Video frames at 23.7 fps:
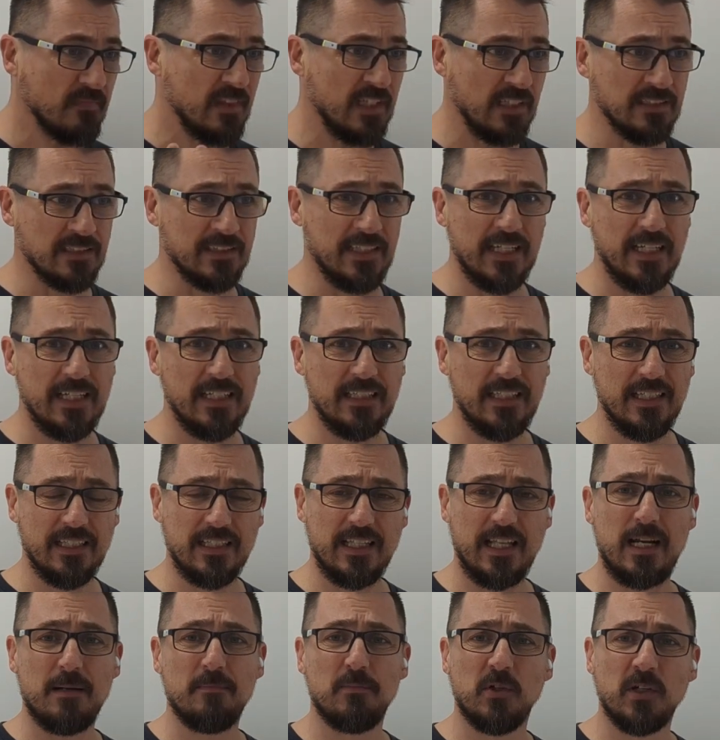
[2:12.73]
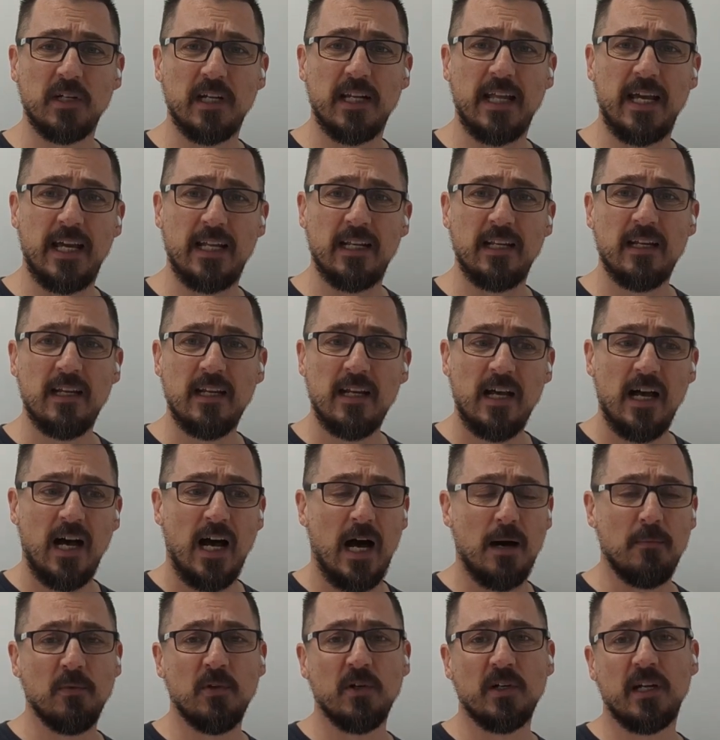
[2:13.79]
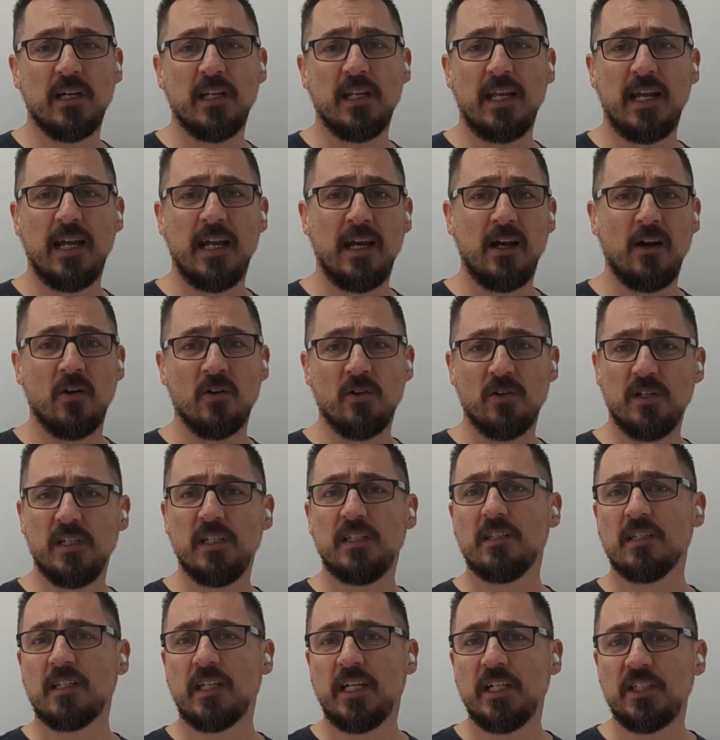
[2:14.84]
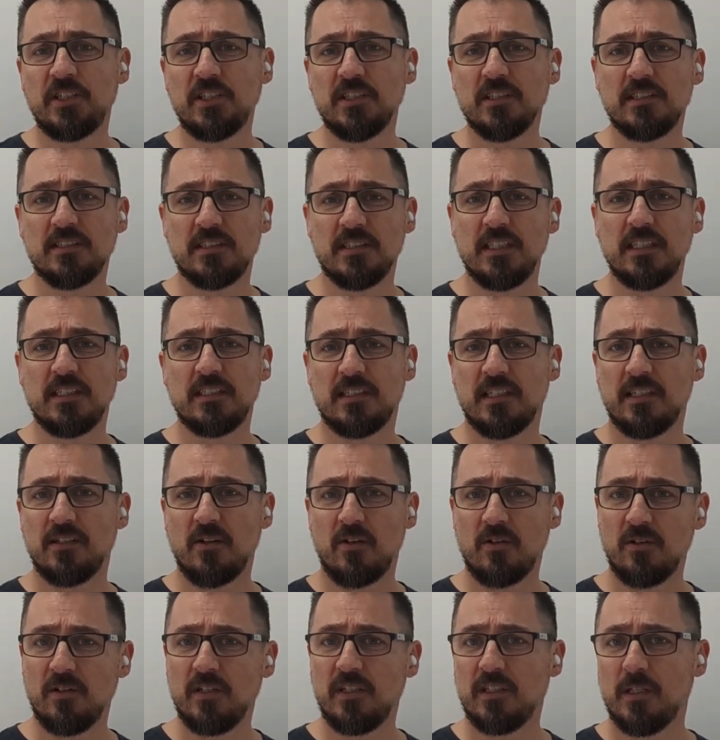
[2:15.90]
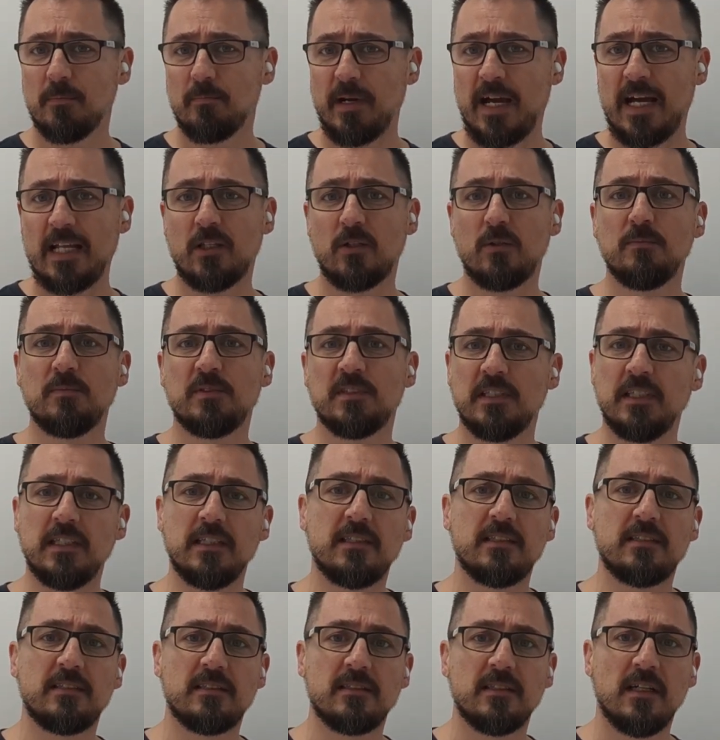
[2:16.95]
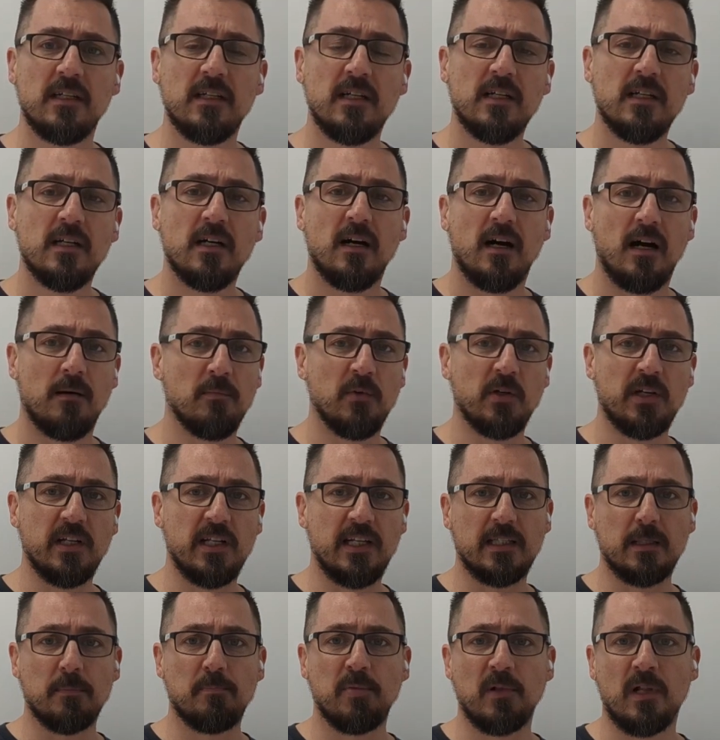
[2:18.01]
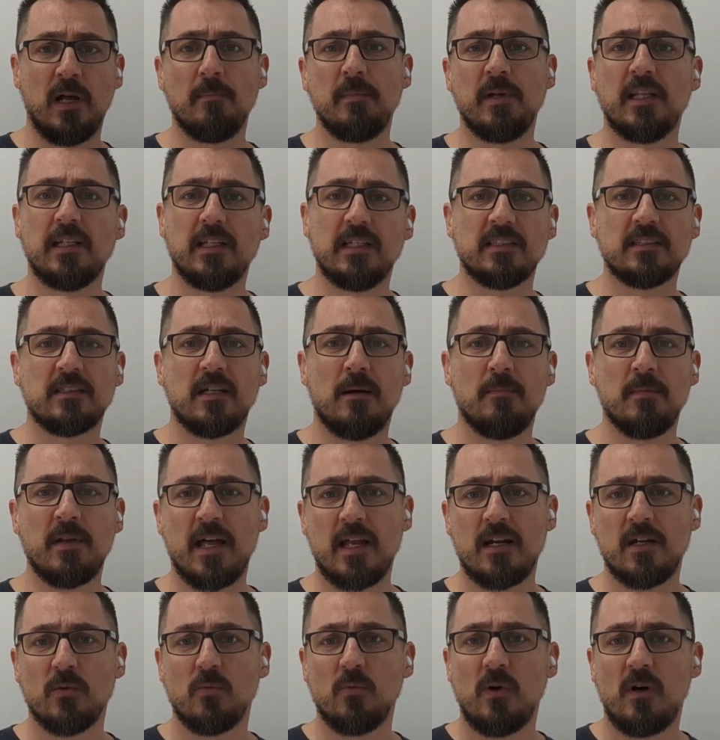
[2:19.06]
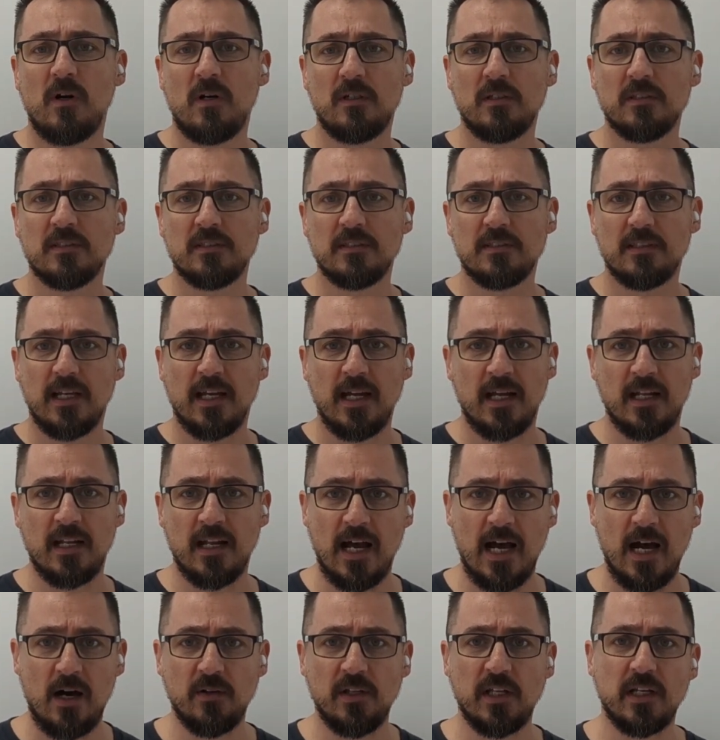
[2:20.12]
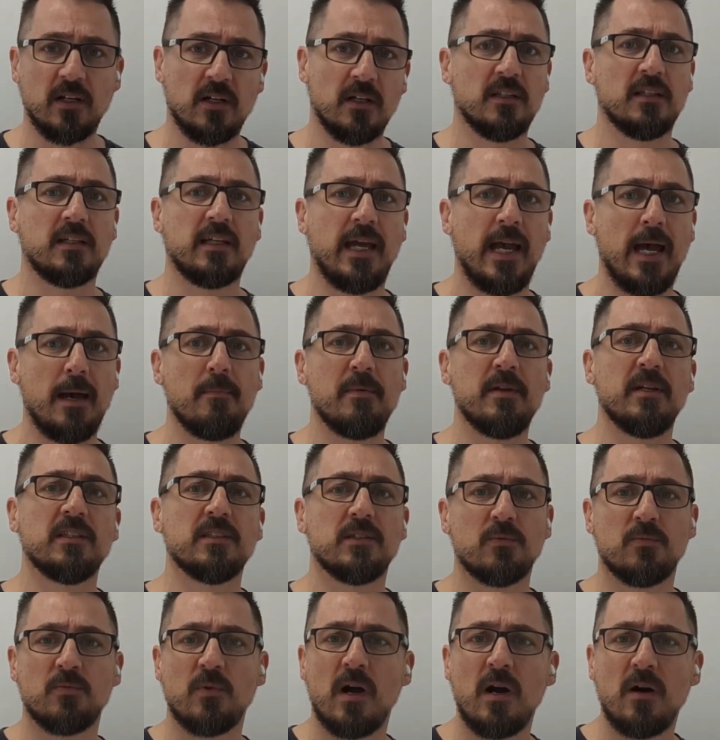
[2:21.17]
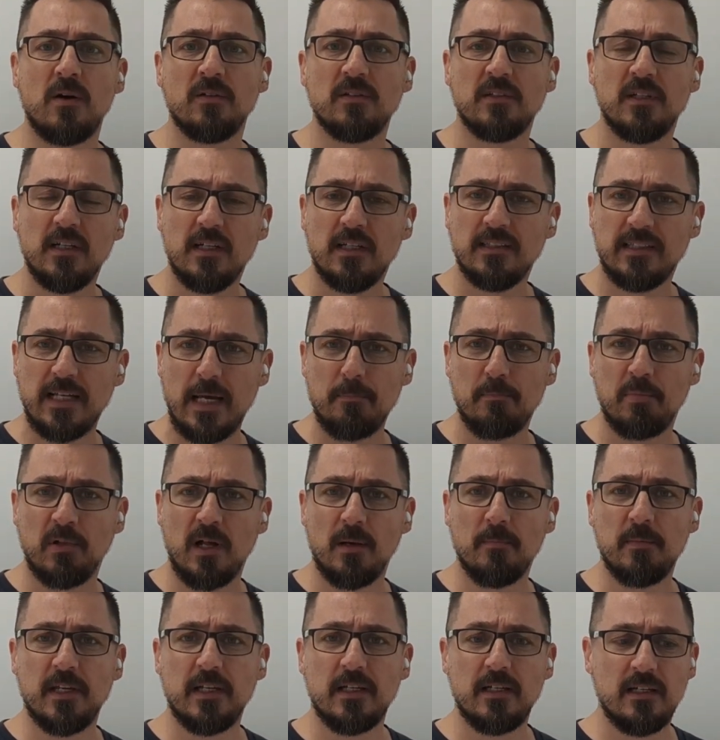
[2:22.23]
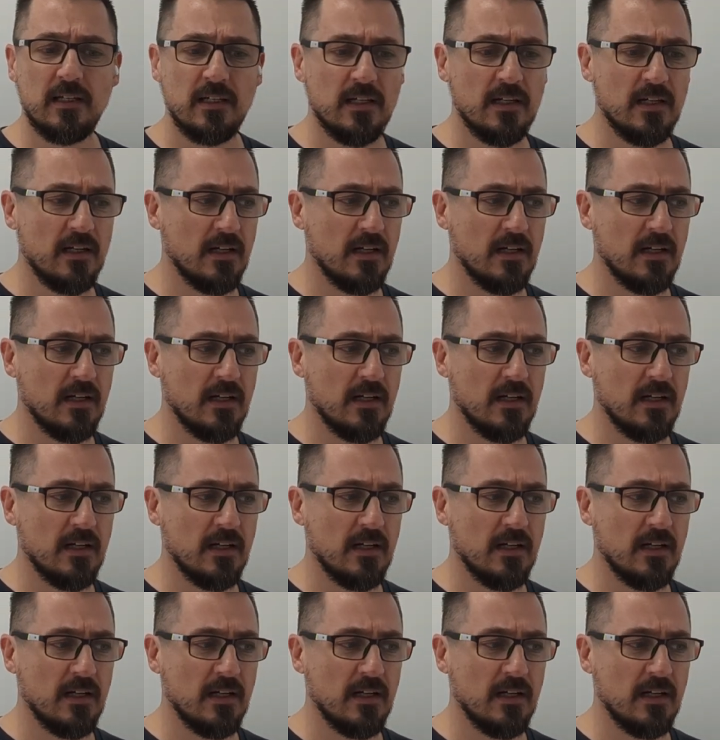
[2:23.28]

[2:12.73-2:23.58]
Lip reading: The second thing that I'm looking at underneath the kitchen sinks and underneath the bathroom sinks. I'm looking at the plumbing that's coming out of the walls and how they cut the cabinets around that plumbing.